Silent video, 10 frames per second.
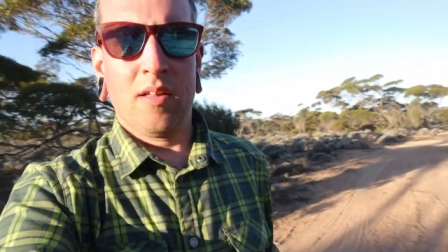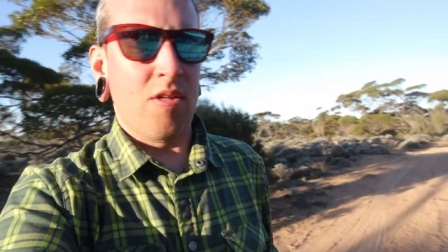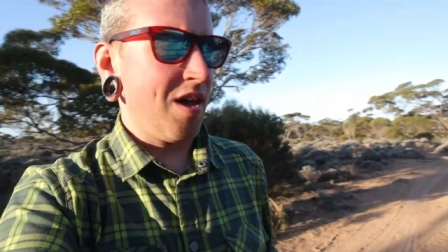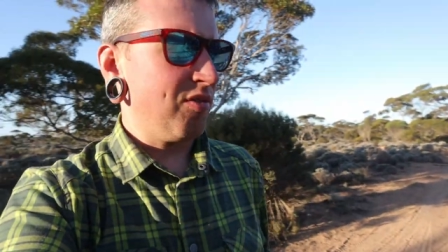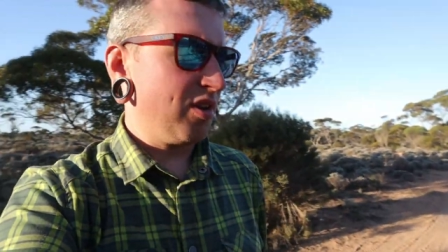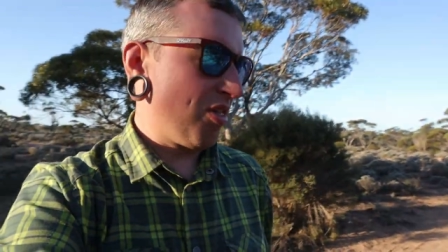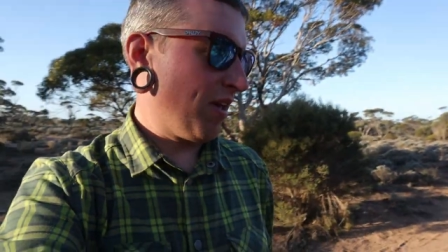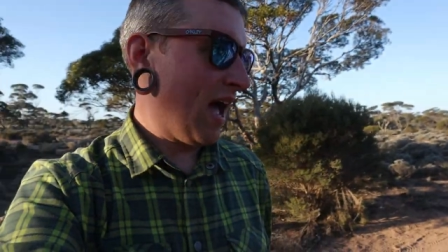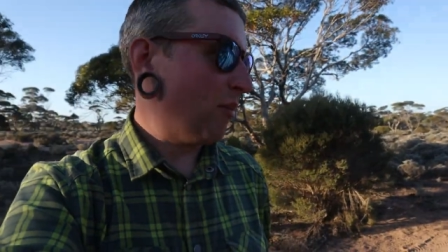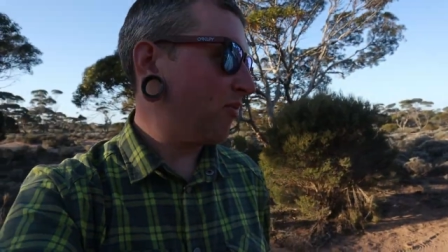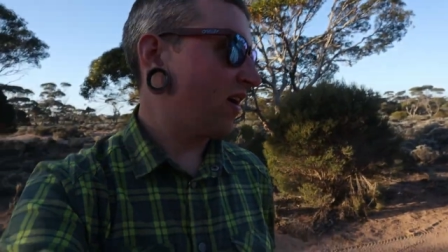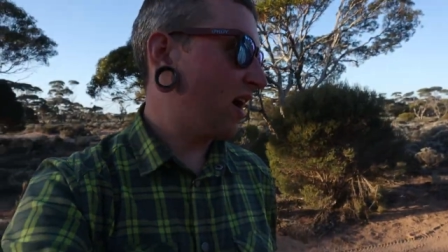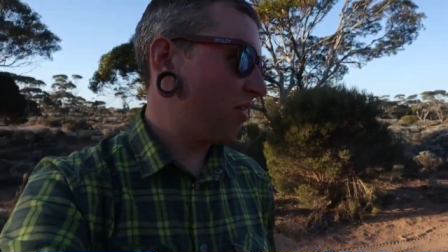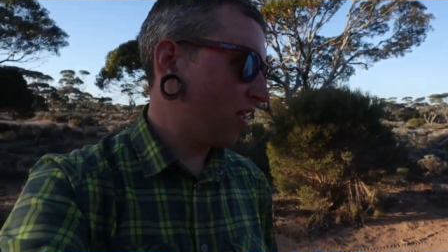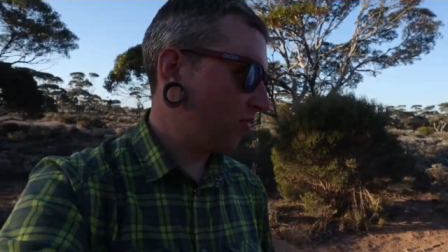there's evidence of
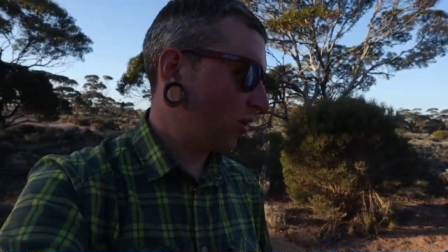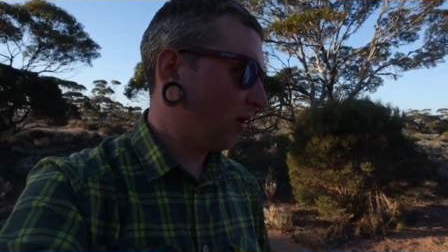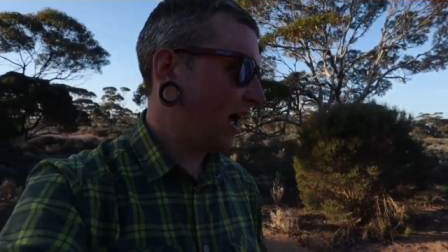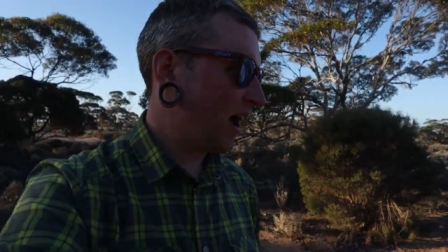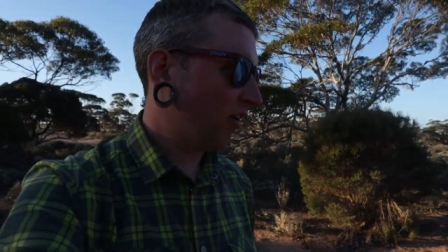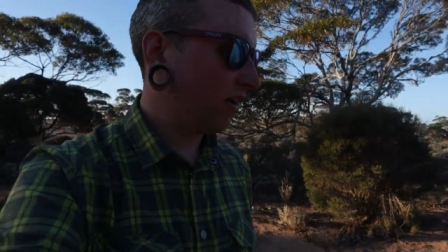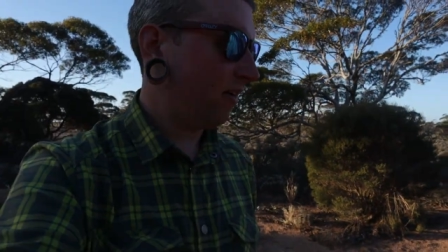campfires everywhere.